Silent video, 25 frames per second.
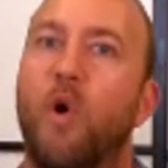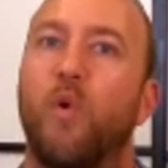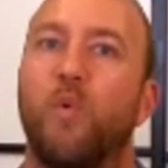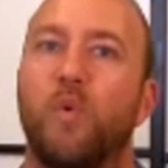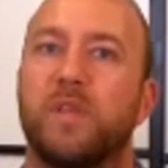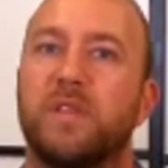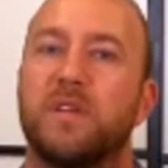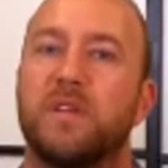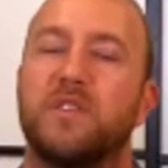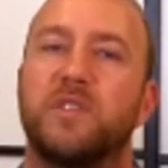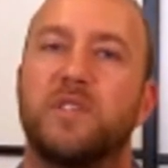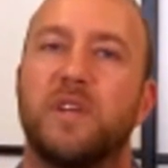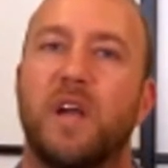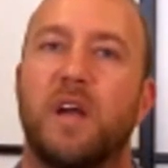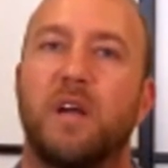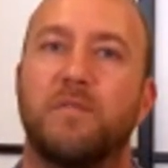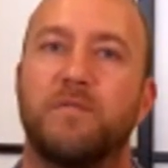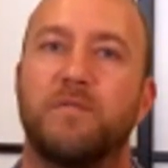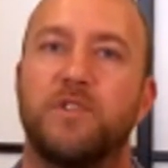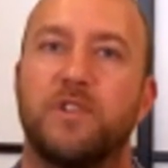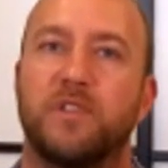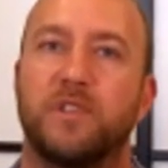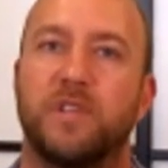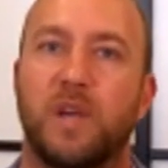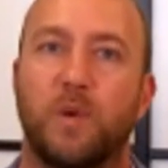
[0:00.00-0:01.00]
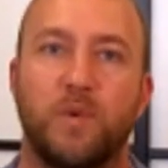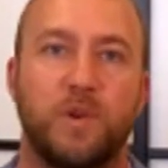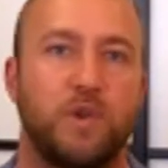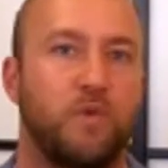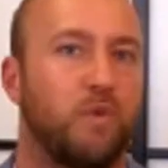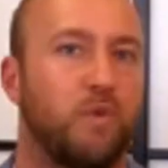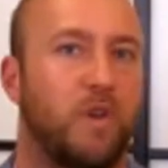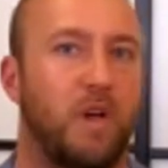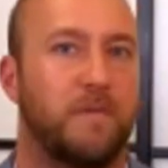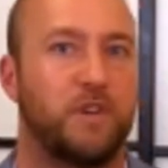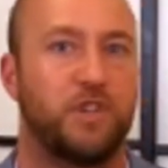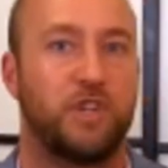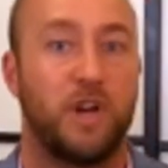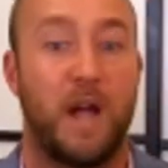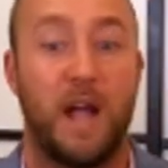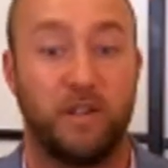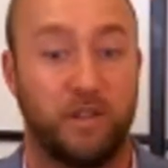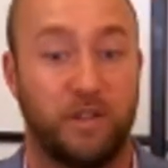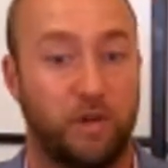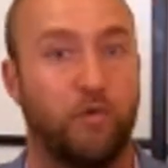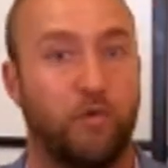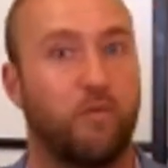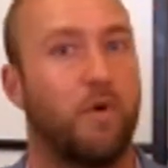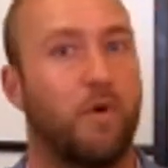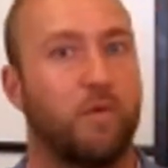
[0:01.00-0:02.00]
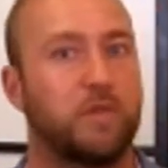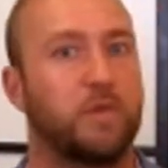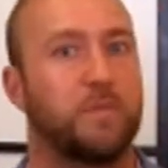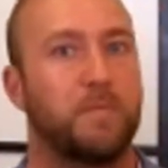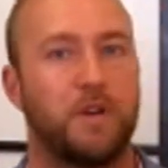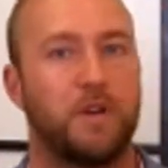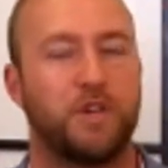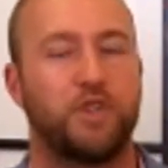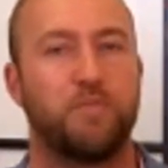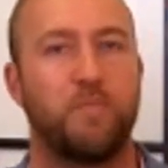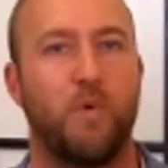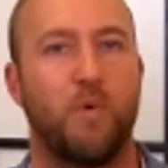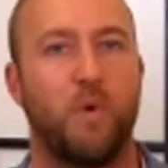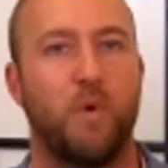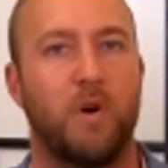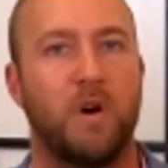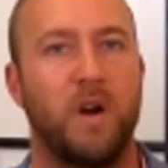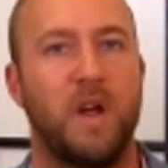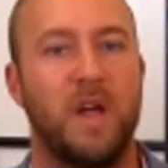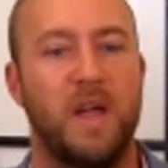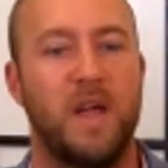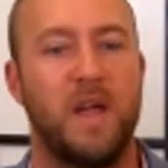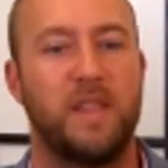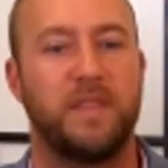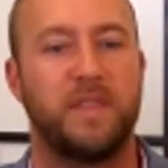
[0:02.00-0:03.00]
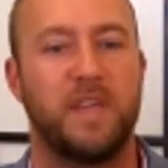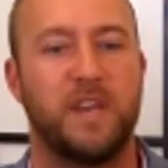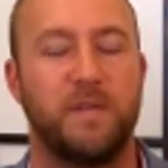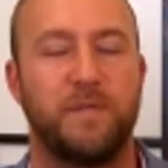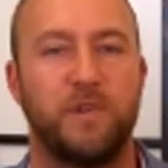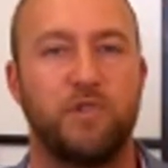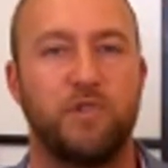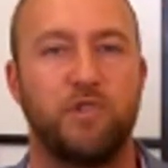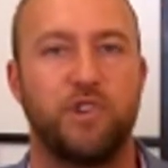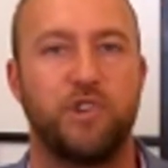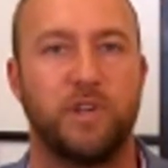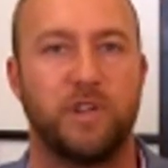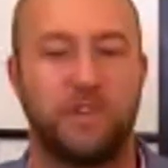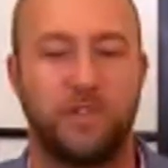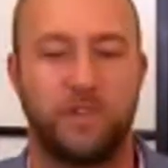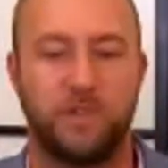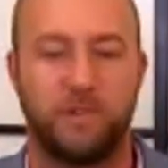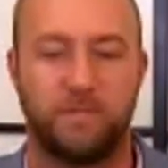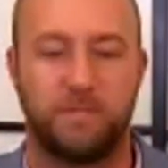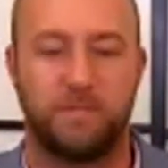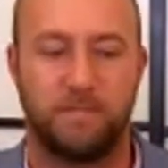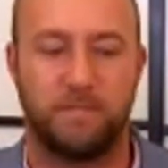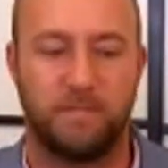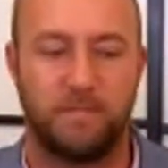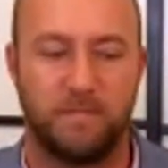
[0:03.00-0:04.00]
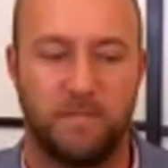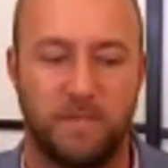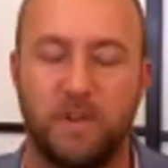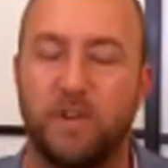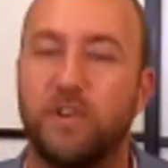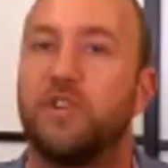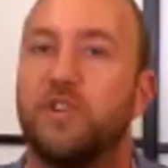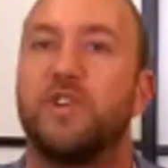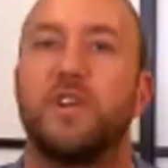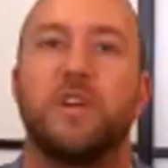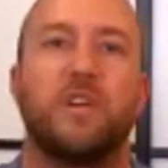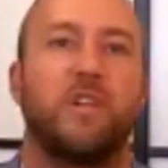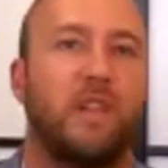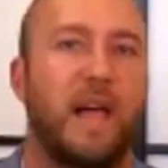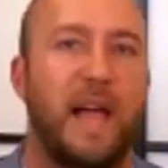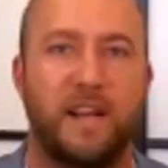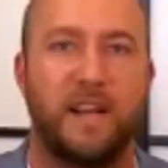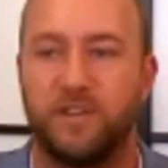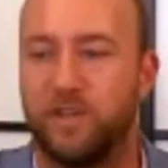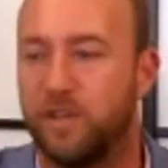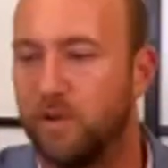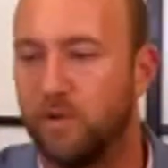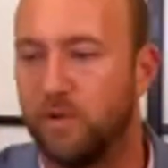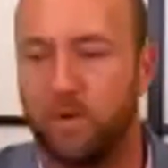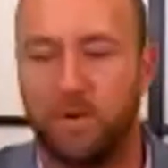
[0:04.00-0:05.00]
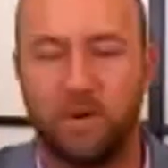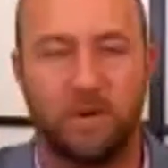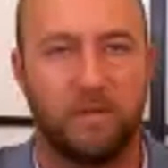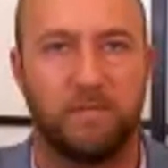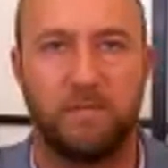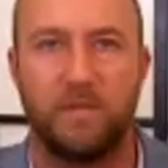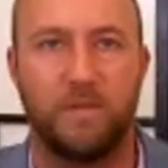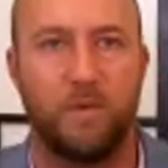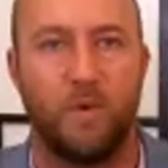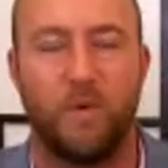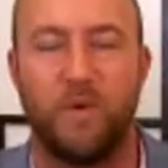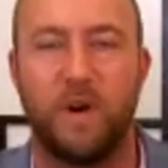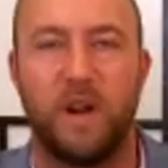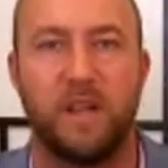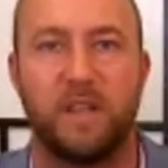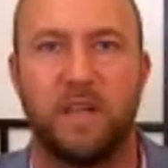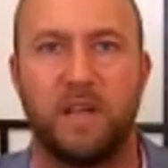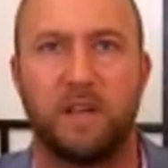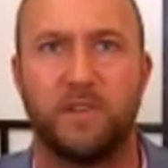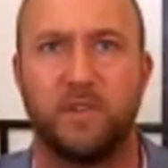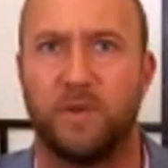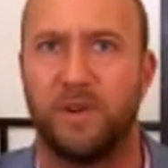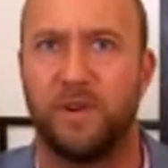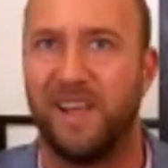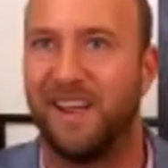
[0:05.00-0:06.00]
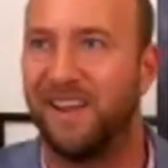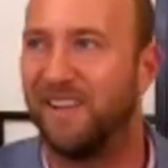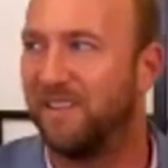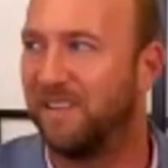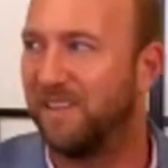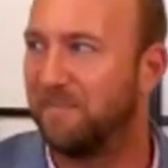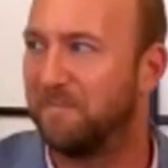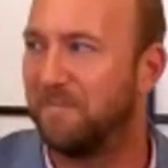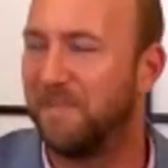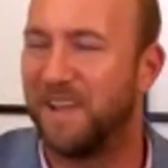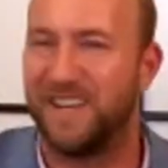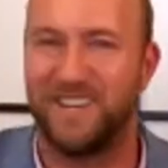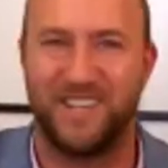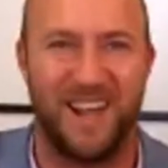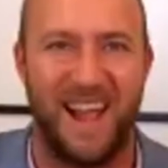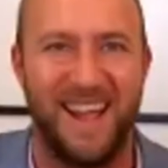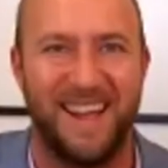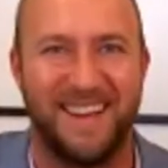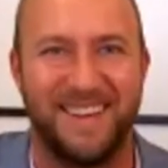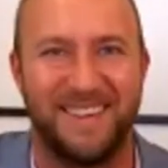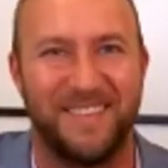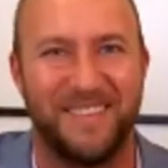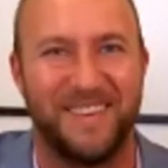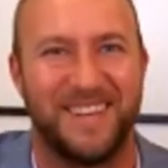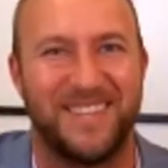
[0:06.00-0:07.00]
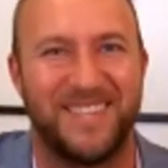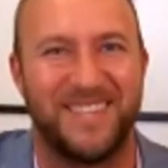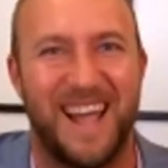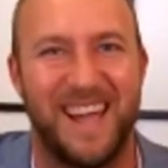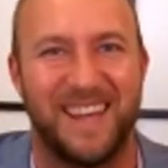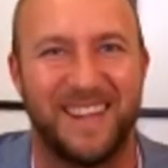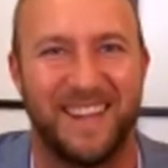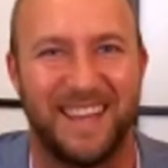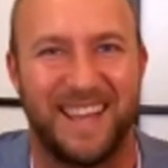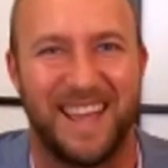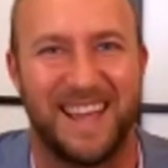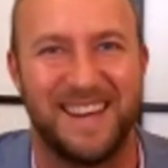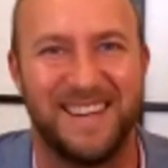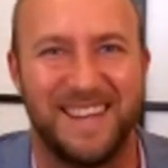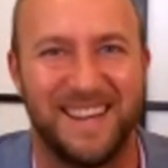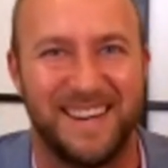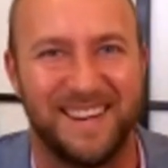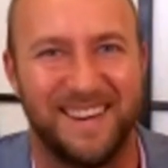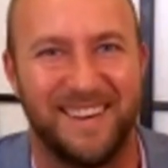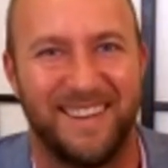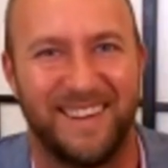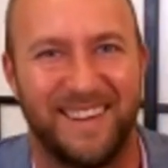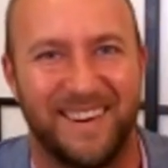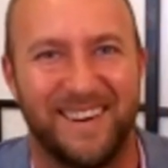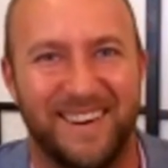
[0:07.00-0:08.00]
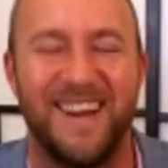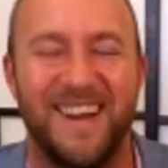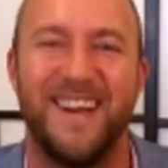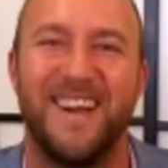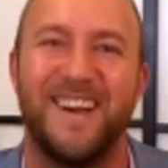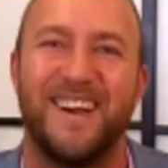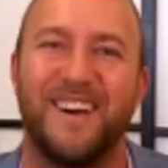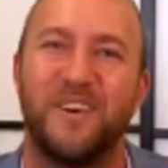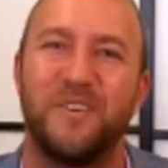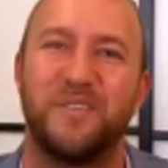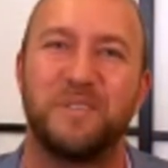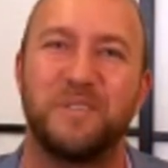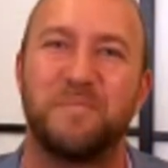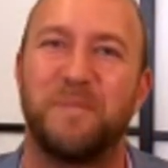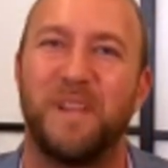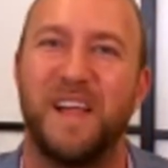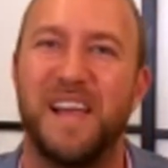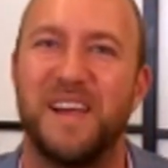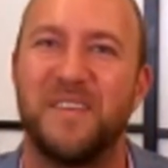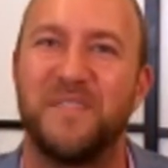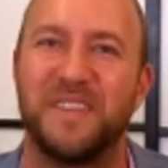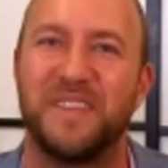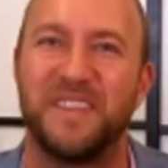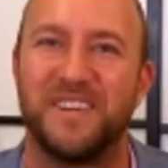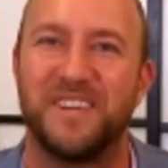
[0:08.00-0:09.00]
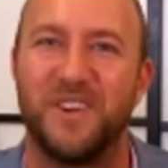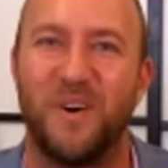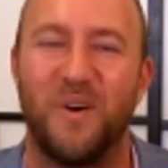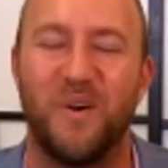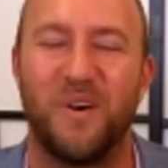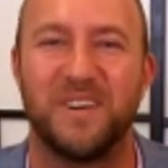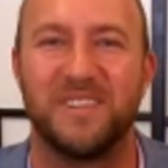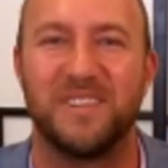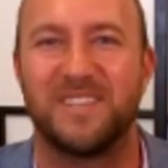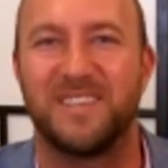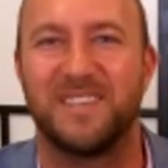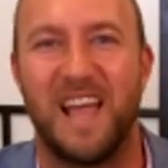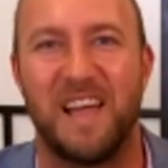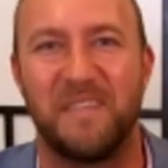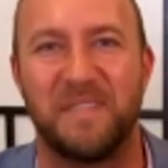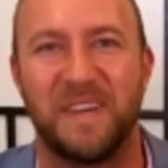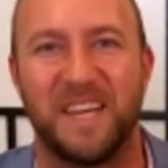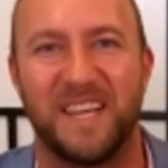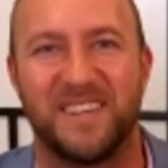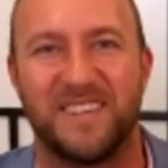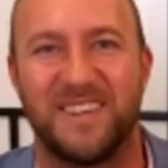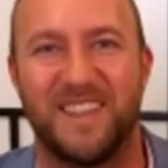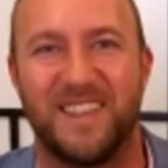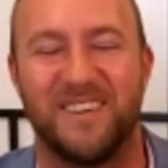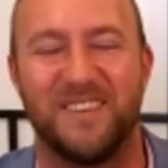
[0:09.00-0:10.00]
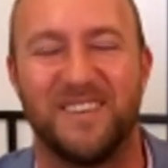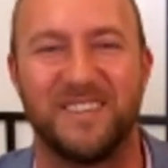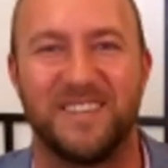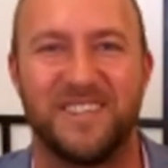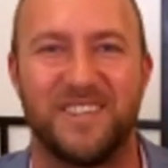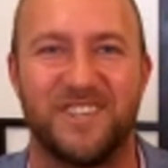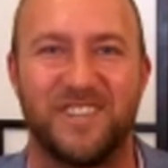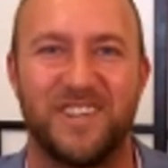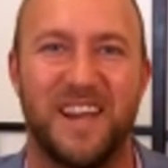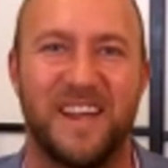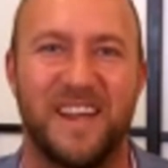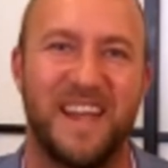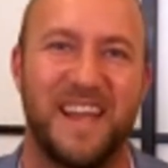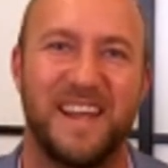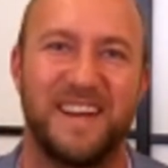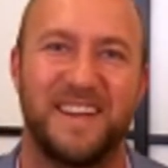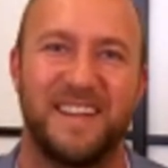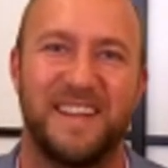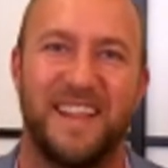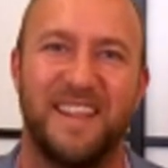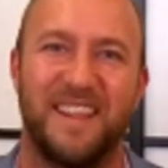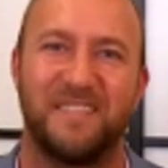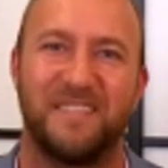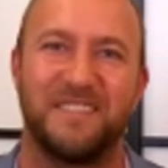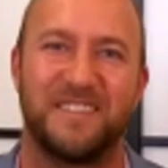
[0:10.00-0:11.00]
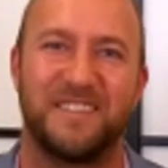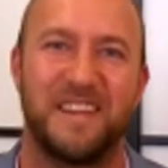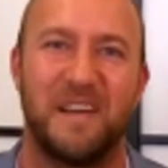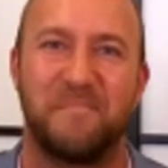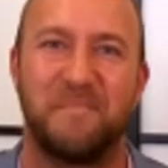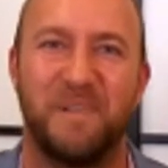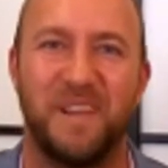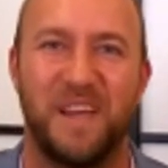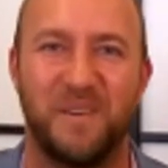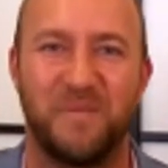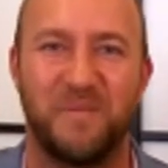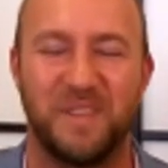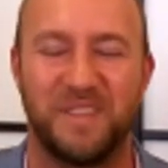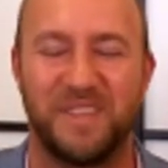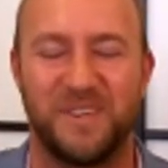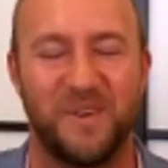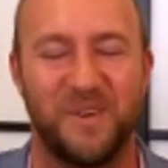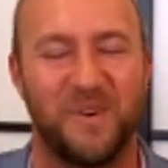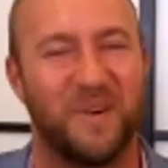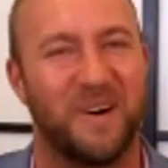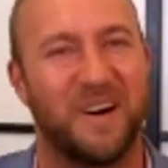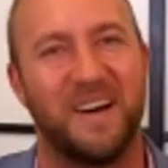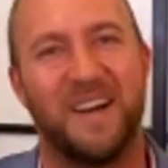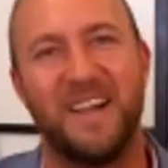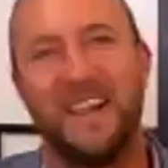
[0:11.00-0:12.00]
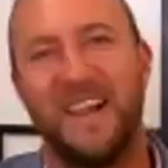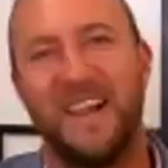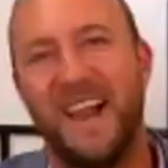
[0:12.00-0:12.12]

with itself. Just like when you love a child, it grows much more than if you just neglect it or anything else, or yell at like my child like I did earlier, who was playing with the door and slamming it closed and shut. I had to yell at him to stop playing with the door.